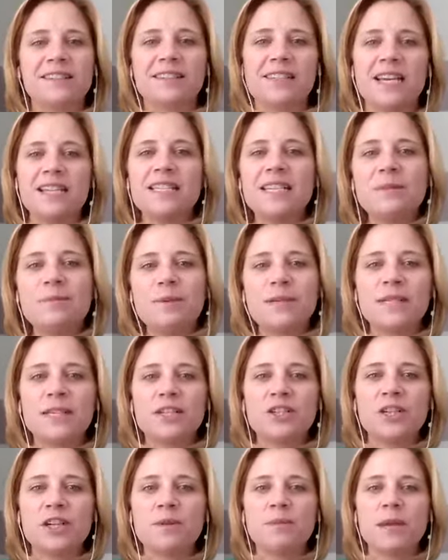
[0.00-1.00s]
Does it
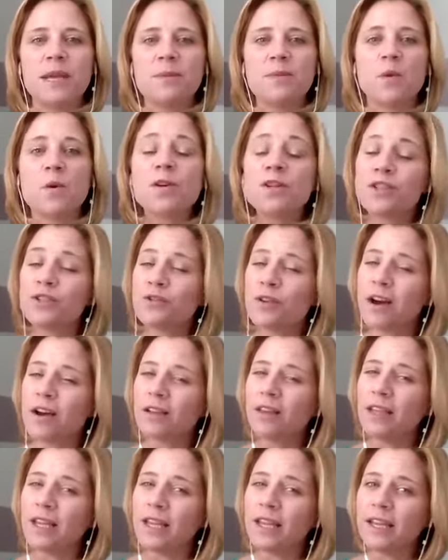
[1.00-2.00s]
position me more
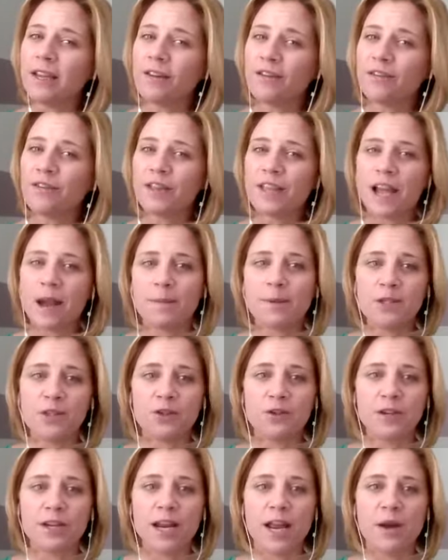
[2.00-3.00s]
strongly for the
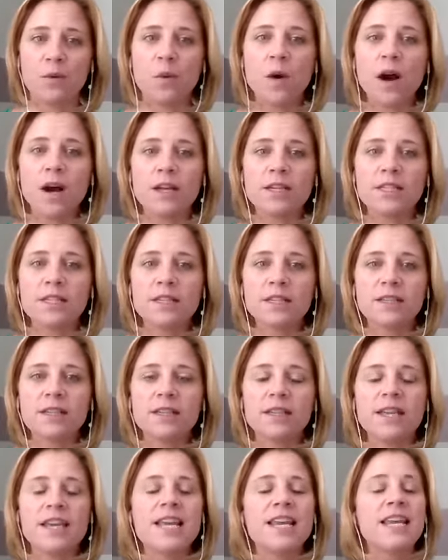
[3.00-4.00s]
opportunity I want?
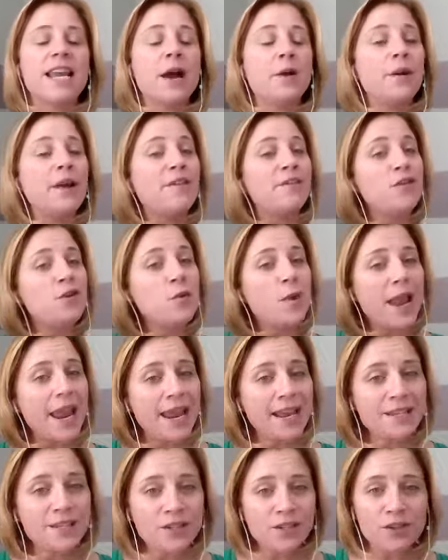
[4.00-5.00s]
Now, if you
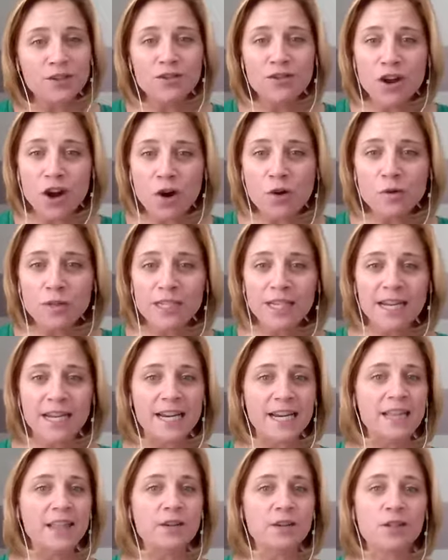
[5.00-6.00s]
answer no to
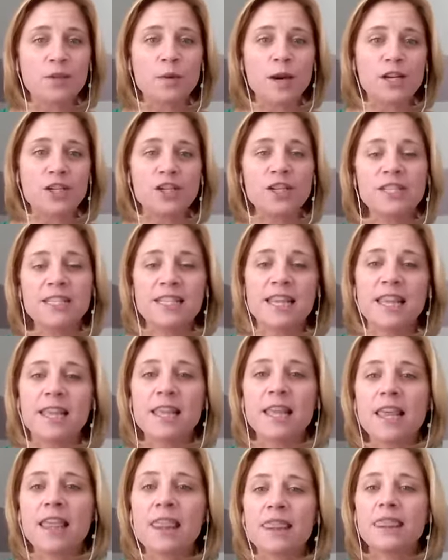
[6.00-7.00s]
any of those questions,
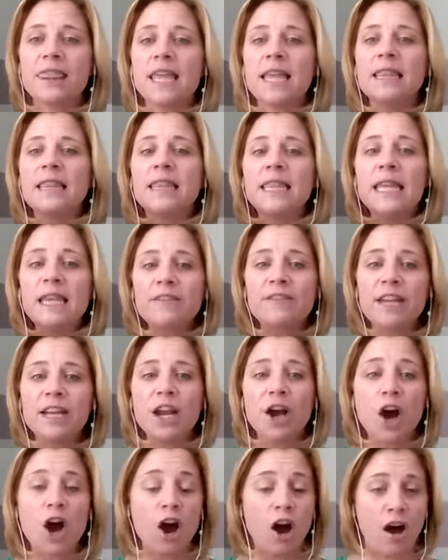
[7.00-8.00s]
then leave
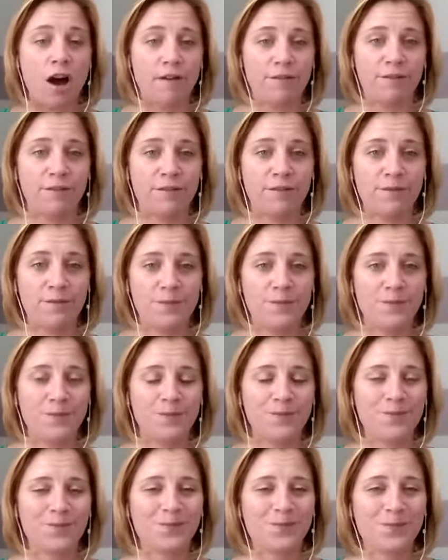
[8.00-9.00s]
it off.
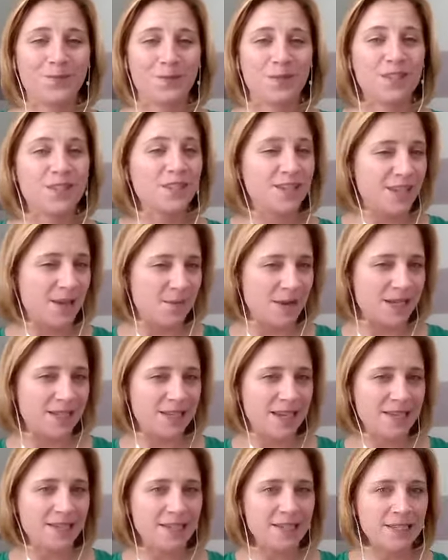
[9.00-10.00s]
Does that make
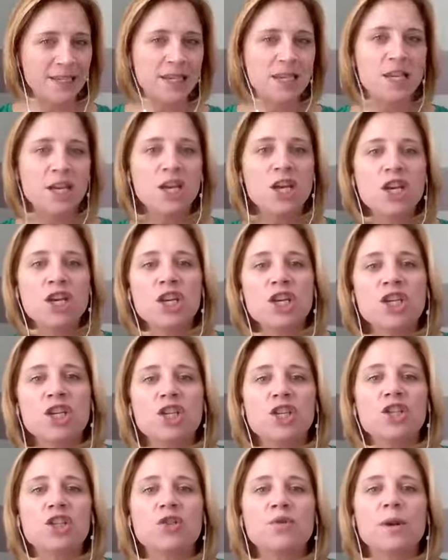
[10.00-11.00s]
sense?
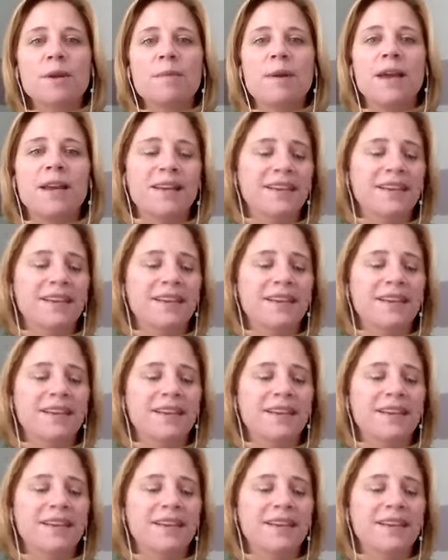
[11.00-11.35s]
Sorry,